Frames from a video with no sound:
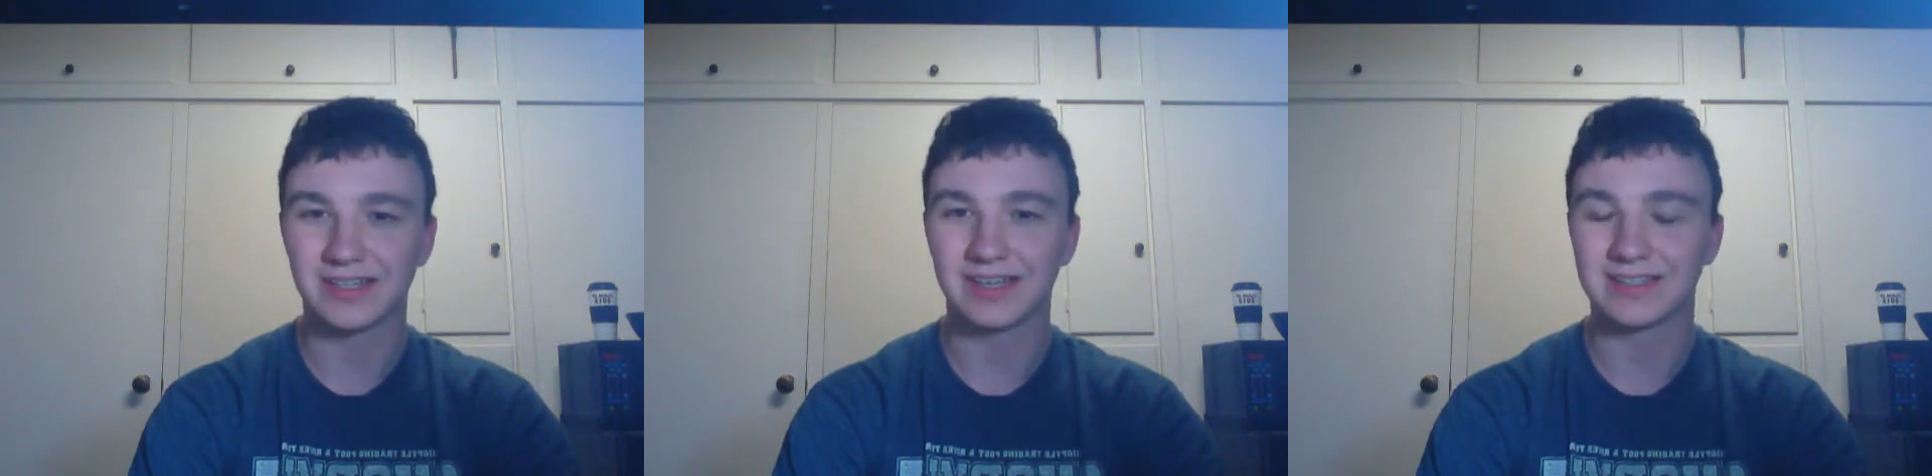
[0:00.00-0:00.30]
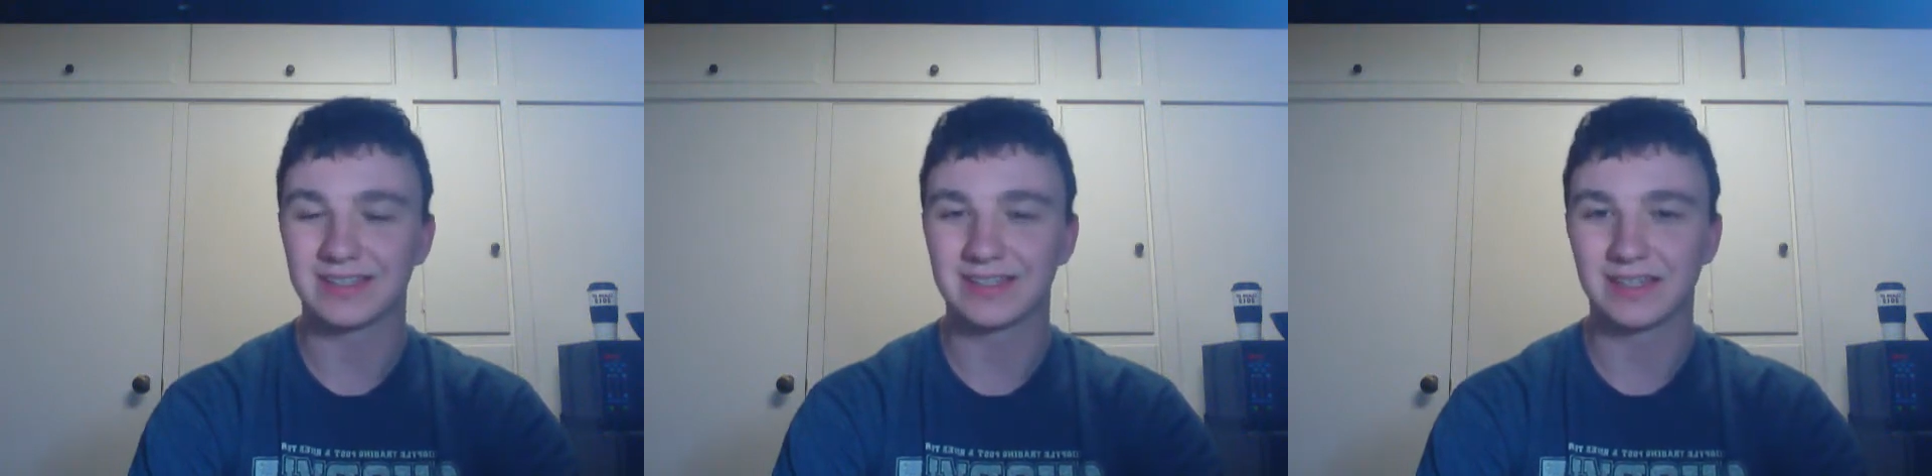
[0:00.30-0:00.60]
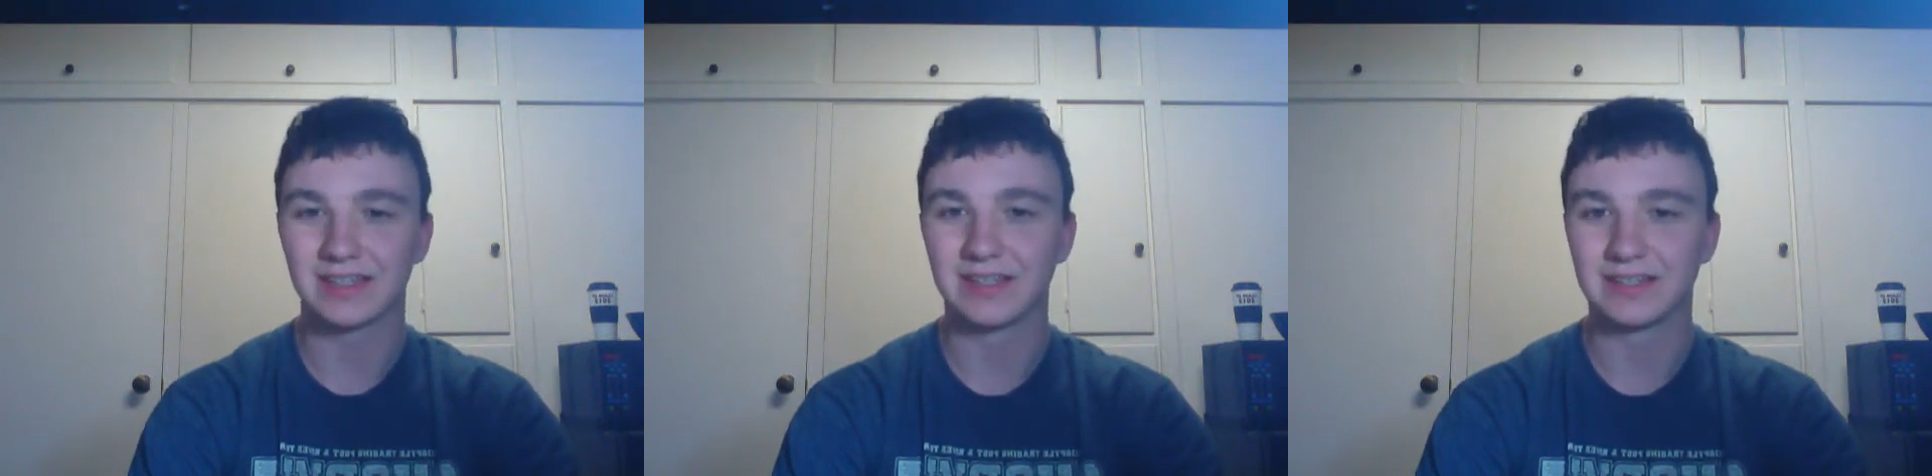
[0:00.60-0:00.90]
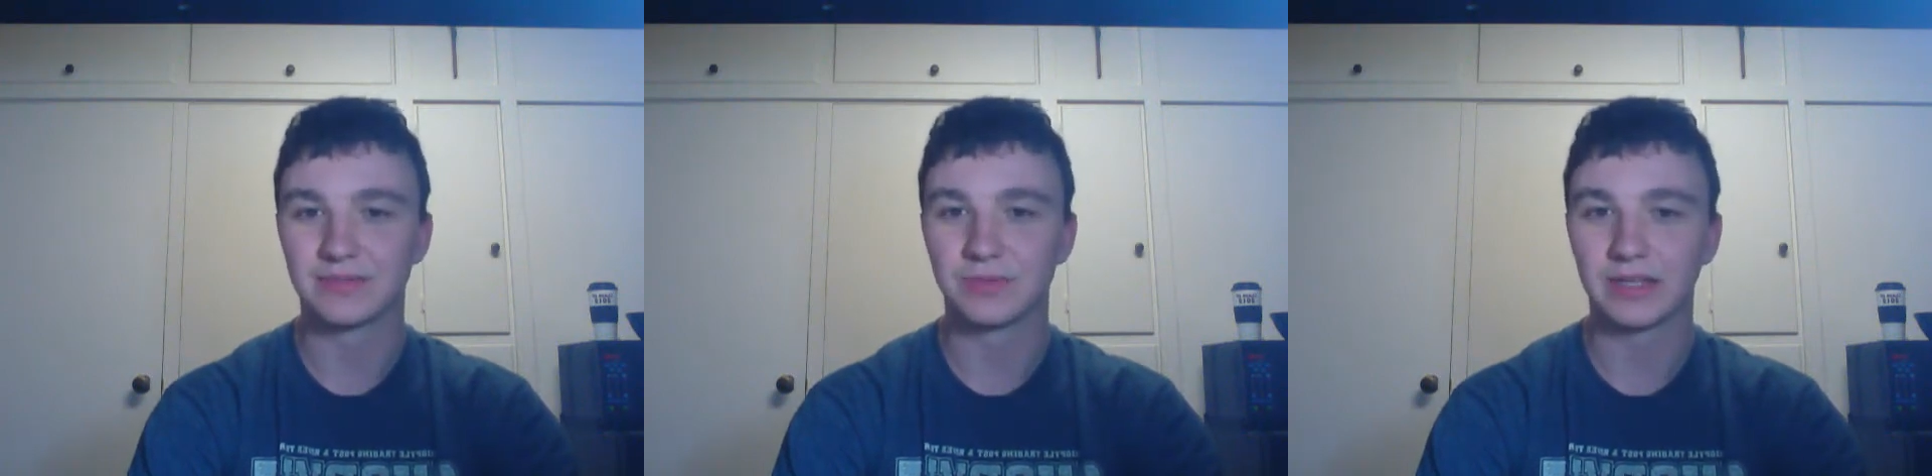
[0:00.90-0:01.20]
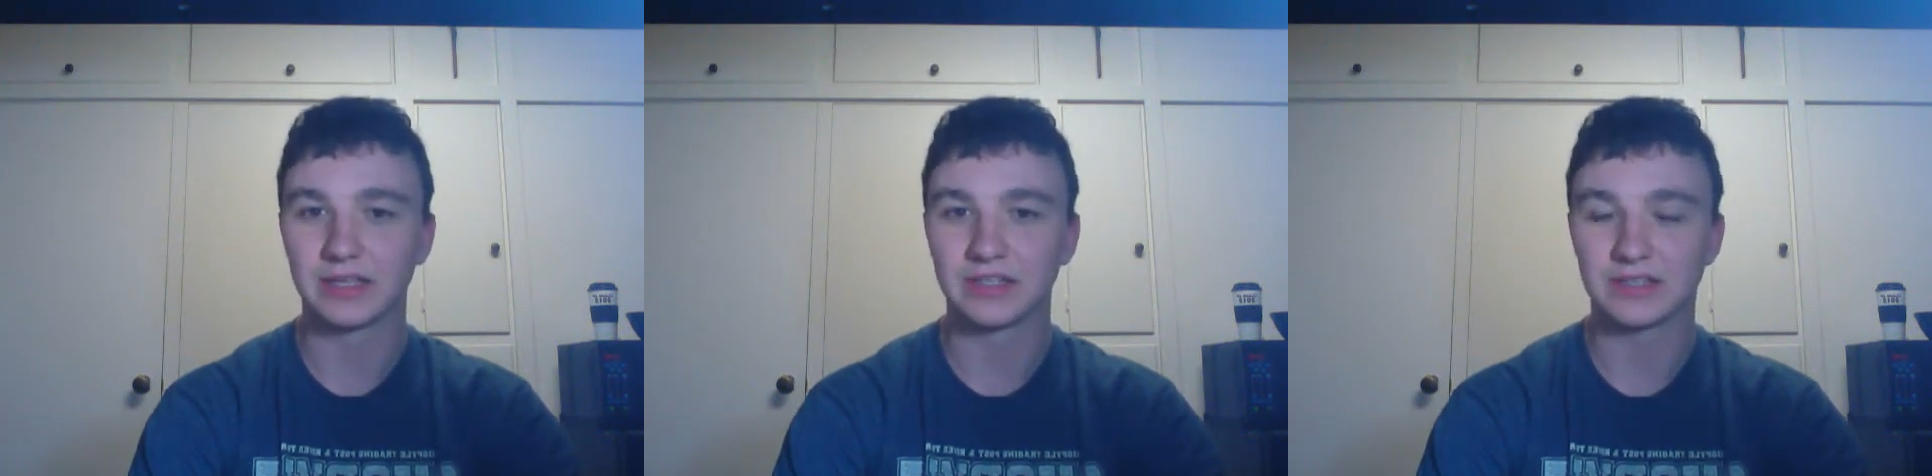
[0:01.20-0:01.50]
against it. It's
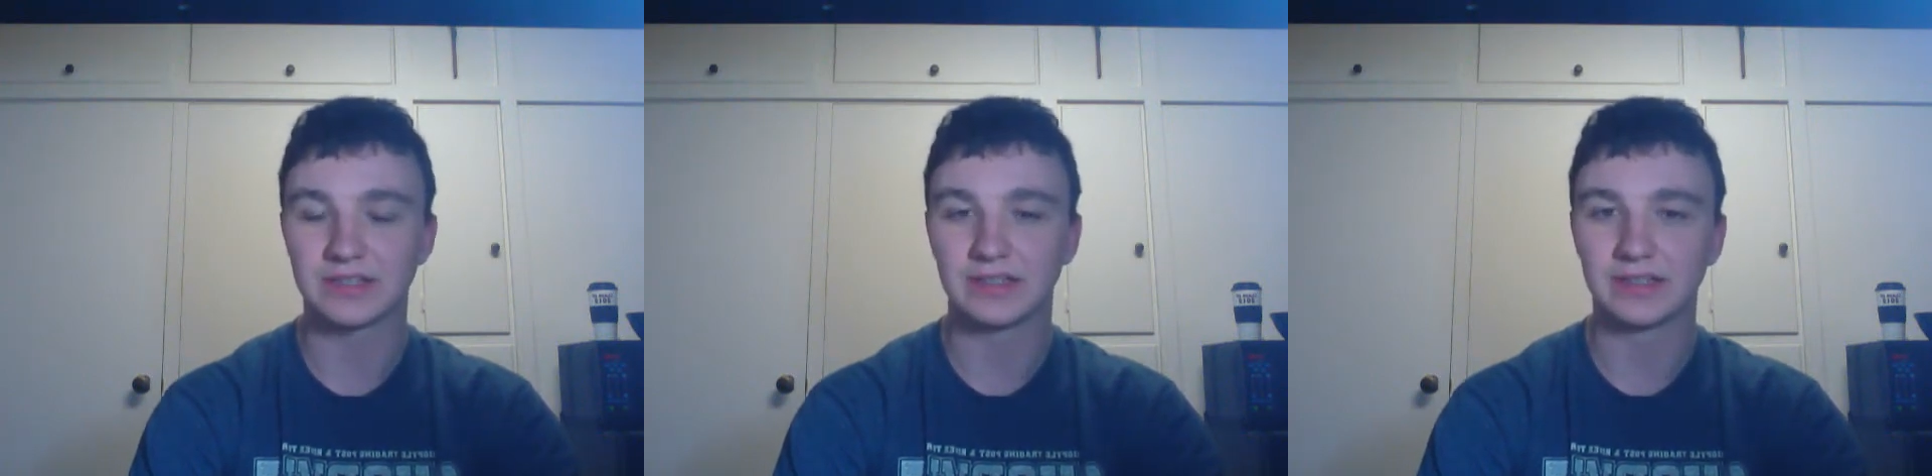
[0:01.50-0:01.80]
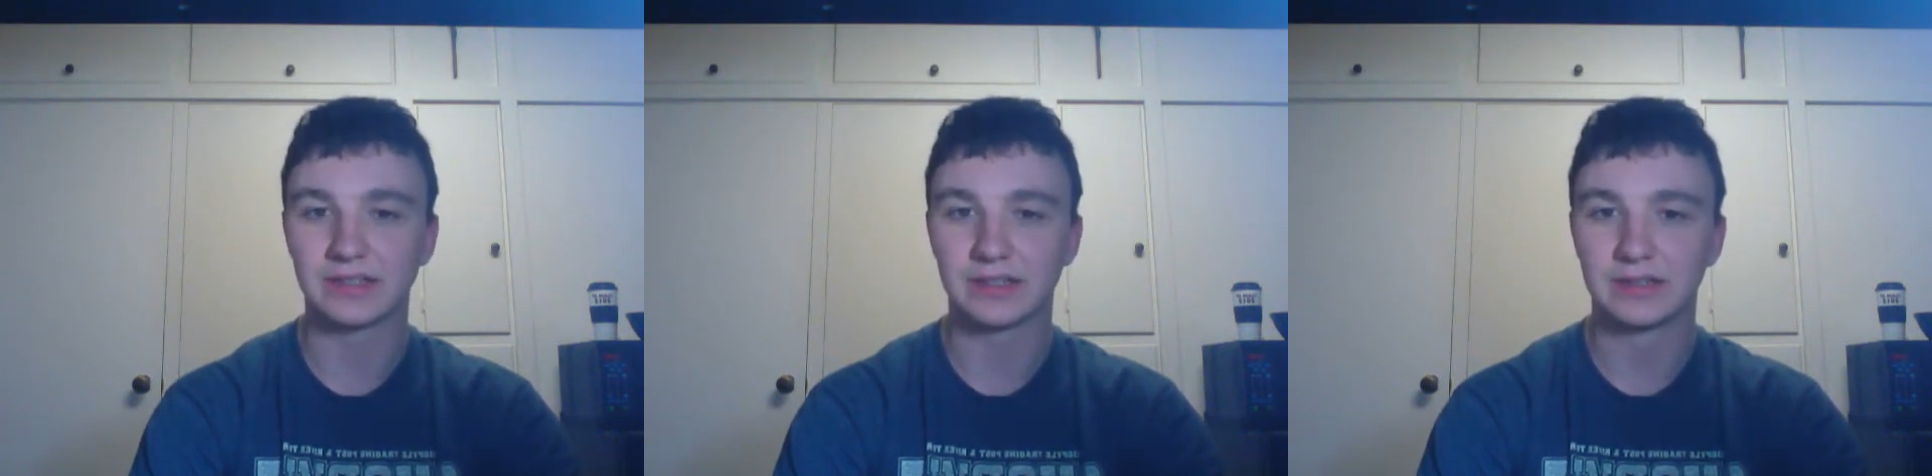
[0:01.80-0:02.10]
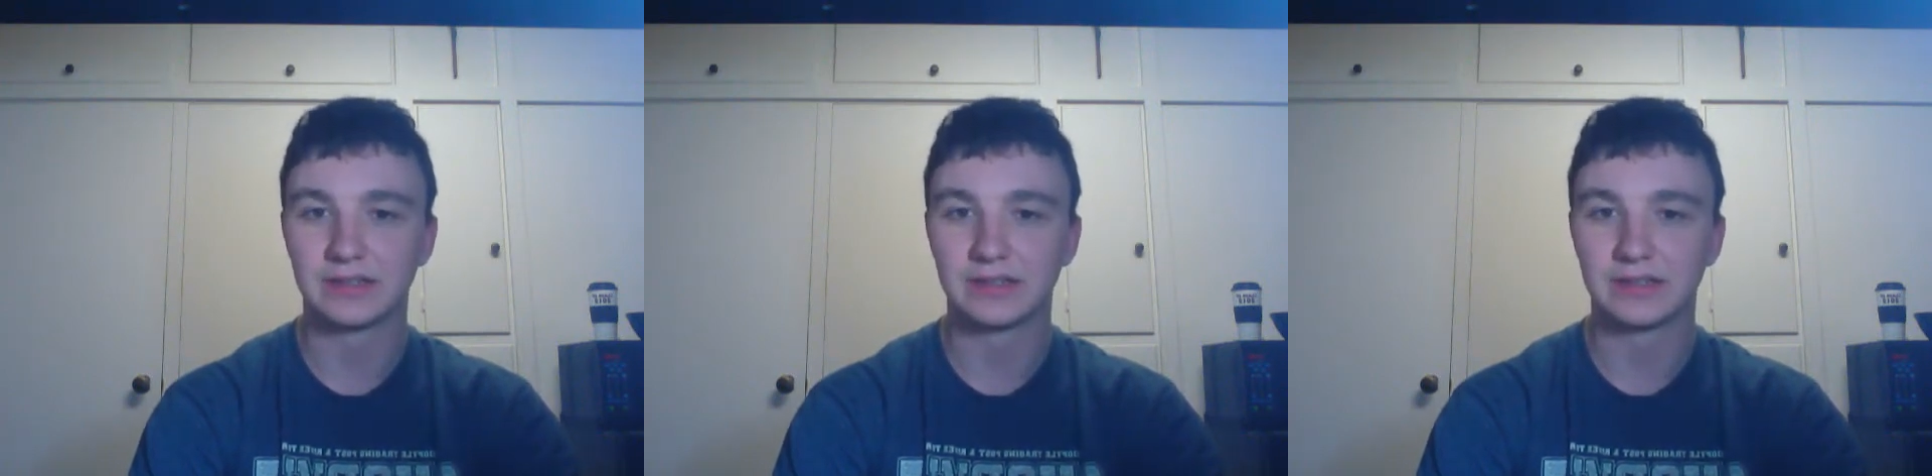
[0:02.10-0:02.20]
really just like,